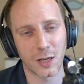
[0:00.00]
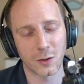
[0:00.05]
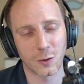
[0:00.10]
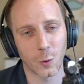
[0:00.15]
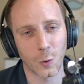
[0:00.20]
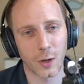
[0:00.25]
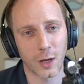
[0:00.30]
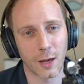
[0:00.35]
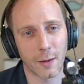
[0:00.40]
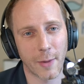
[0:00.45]

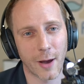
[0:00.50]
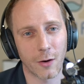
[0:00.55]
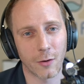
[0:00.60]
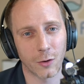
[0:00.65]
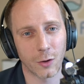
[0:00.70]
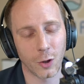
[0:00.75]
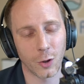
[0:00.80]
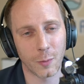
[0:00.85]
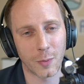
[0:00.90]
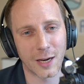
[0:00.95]
talking about
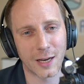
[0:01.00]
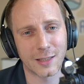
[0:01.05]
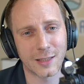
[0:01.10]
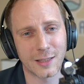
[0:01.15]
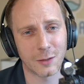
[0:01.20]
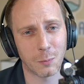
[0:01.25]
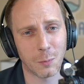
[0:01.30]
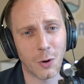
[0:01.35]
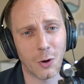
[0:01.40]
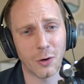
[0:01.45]

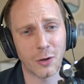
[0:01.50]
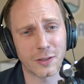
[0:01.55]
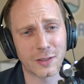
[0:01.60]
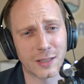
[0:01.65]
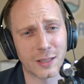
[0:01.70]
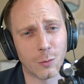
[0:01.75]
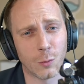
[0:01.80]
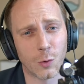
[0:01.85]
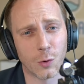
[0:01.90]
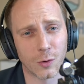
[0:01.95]
Kubernetes
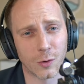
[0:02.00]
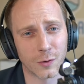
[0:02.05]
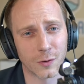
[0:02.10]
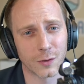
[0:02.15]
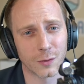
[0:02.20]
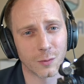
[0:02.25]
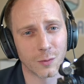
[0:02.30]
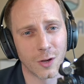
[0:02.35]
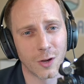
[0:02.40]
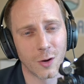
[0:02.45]
policy
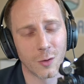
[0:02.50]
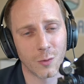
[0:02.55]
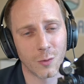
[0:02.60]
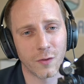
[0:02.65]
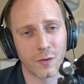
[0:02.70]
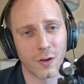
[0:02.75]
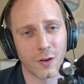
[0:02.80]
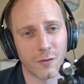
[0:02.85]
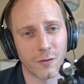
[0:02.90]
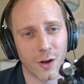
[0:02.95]
wars
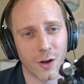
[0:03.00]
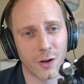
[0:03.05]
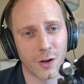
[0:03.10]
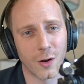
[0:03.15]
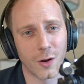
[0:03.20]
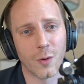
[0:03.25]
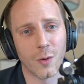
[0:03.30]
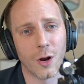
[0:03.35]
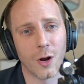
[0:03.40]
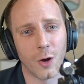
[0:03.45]
with
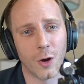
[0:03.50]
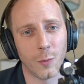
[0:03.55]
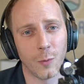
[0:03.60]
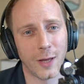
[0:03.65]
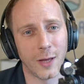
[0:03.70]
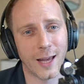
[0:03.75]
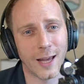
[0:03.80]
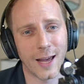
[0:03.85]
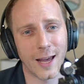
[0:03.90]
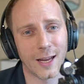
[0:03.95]
Kyverno and
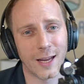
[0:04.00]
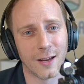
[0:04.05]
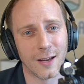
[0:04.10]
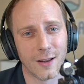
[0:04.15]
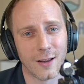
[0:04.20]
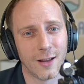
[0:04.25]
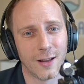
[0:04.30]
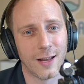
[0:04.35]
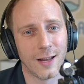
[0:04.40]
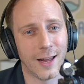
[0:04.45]
OPA.
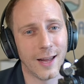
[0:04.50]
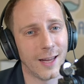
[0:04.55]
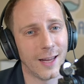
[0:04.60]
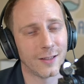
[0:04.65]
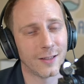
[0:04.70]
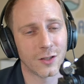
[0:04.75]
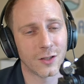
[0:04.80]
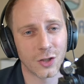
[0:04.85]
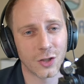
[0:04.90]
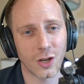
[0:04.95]

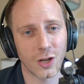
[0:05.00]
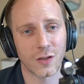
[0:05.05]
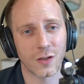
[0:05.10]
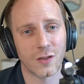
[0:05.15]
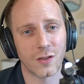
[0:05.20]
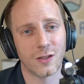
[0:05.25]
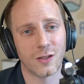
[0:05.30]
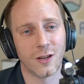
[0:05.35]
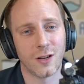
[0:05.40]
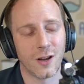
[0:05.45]
It's
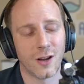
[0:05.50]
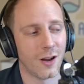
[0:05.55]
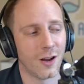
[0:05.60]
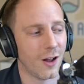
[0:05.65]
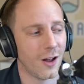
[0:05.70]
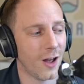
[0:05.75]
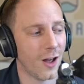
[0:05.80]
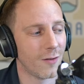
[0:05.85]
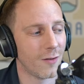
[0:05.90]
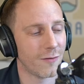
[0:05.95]
just
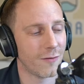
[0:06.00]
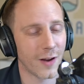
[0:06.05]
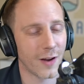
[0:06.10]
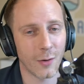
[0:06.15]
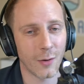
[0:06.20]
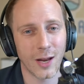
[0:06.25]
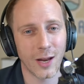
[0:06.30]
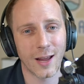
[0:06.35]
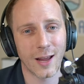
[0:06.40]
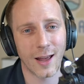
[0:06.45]
a
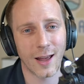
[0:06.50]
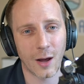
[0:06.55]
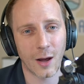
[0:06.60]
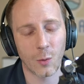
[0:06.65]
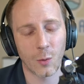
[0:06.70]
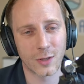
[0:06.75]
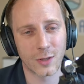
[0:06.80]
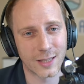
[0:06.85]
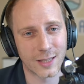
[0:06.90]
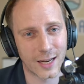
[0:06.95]
very
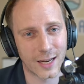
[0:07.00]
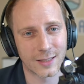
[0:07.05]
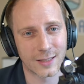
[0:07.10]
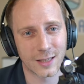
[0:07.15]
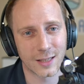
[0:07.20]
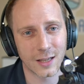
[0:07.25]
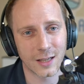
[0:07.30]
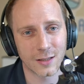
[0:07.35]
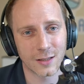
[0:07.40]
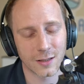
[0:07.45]

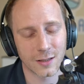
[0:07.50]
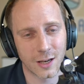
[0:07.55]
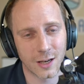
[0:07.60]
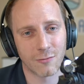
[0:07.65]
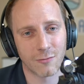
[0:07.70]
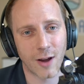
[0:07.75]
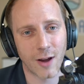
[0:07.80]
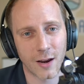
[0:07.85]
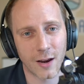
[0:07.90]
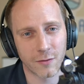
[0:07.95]
outdated,
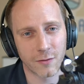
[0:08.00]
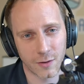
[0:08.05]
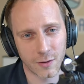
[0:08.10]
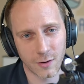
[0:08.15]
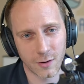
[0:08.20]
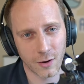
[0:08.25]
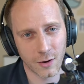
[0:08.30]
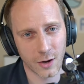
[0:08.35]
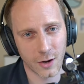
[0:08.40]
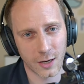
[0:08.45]

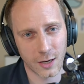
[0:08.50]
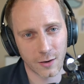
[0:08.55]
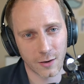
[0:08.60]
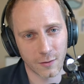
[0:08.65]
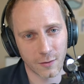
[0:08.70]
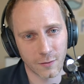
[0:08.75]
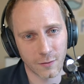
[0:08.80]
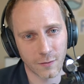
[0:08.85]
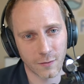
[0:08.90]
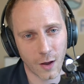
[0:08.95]
irrelevant kind
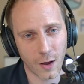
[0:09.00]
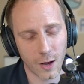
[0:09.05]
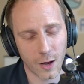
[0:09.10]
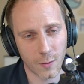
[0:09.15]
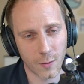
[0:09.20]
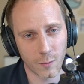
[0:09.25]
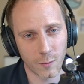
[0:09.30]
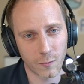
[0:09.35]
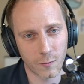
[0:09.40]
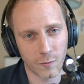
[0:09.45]
of
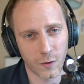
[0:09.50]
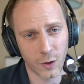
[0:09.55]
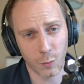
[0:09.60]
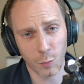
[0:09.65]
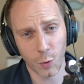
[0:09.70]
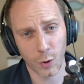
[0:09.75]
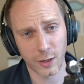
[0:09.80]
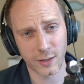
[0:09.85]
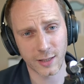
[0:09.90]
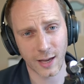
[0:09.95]
um,
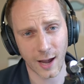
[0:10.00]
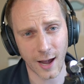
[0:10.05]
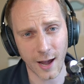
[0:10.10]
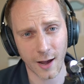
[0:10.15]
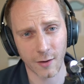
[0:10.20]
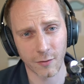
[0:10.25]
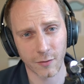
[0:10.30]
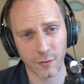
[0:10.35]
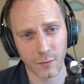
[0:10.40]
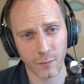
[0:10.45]
viewpoint to
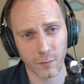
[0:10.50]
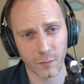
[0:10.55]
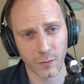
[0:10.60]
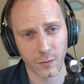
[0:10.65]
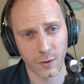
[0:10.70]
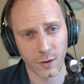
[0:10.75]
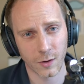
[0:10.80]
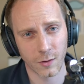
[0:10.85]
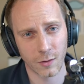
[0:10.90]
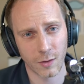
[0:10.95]
have
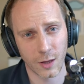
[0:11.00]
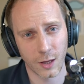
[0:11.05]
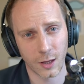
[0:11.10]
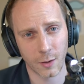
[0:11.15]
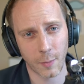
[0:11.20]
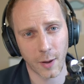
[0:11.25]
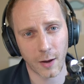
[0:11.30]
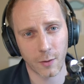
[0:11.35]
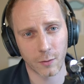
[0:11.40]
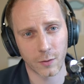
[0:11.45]
think
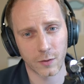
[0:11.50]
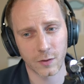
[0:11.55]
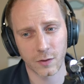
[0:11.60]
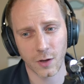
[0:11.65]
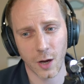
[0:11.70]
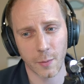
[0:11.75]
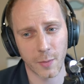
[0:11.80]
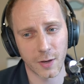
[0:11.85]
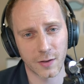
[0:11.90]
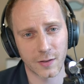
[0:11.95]
about
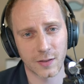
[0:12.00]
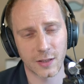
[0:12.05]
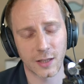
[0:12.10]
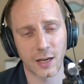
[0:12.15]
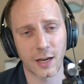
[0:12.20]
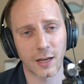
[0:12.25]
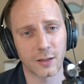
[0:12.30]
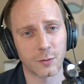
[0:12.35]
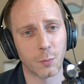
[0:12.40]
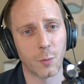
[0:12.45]
Simon
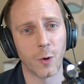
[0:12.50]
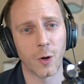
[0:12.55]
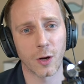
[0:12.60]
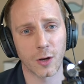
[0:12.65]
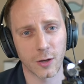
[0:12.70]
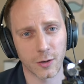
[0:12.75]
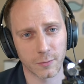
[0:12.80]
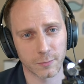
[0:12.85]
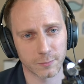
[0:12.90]
Sinek's book.